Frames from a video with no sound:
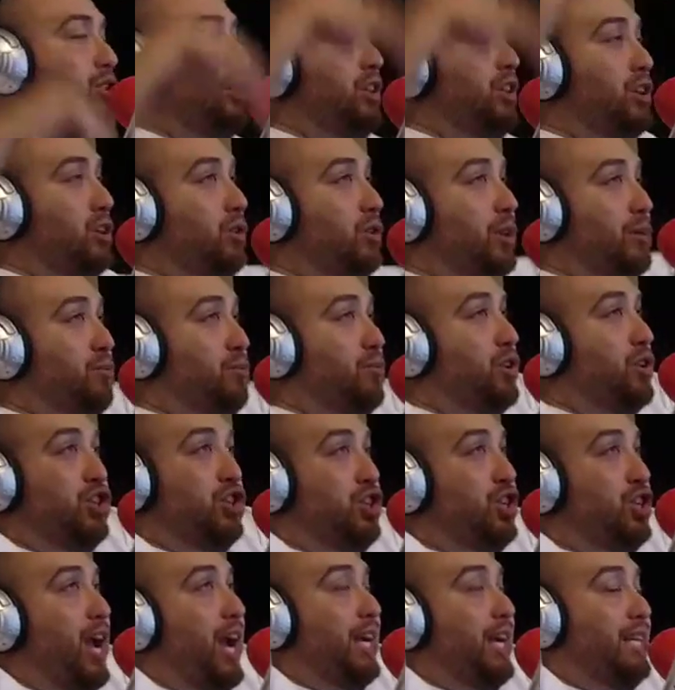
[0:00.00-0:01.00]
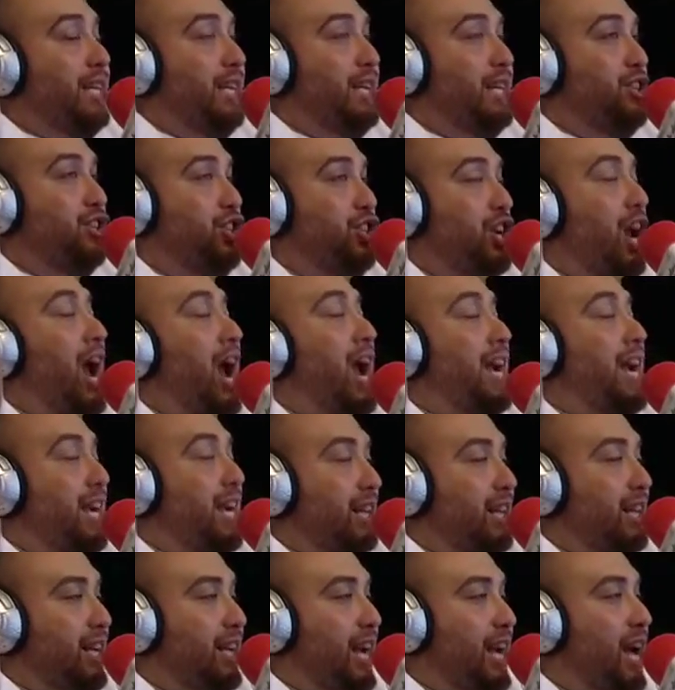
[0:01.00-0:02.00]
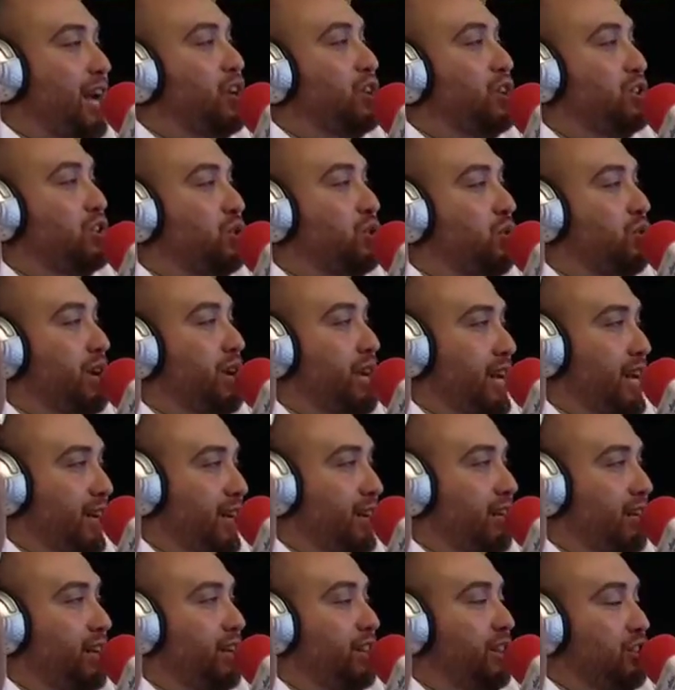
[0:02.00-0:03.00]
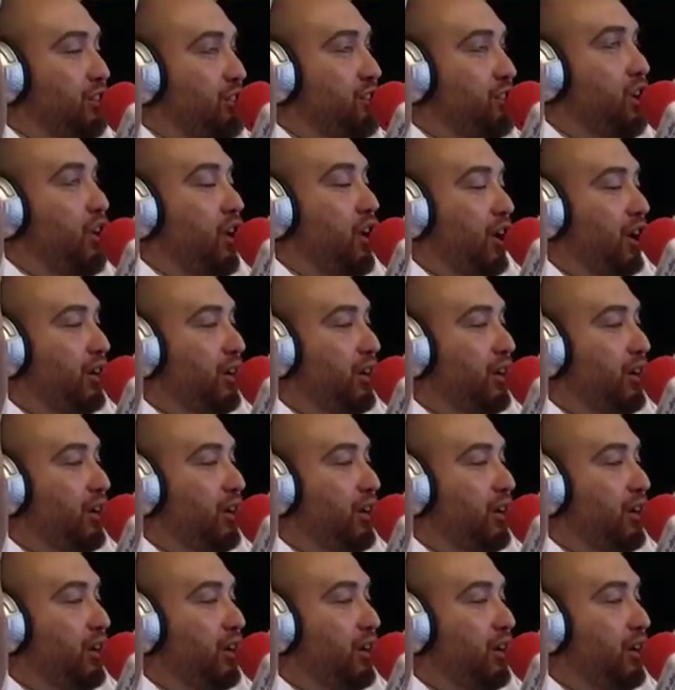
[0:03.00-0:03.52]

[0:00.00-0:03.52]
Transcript: literally projected giantly on a screen in the dark